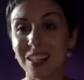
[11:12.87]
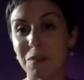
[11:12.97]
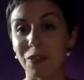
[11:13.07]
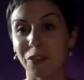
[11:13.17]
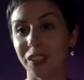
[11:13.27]

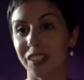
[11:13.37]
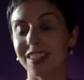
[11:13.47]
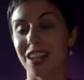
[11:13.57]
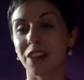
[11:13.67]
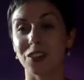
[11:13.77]
to be
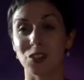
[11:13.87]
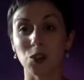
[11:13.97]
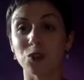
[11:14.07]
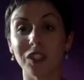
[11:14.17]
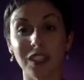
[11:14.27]
fully yourself
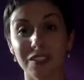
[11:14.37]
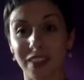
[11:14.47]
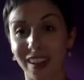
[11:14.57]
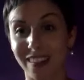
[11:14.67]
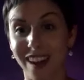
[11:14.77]
because you're really
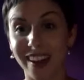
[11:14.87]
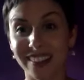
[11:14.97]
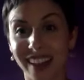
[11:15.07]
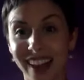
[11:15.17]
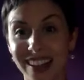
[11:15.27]
fucking
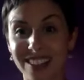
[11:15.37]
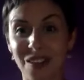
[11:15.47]
not, right?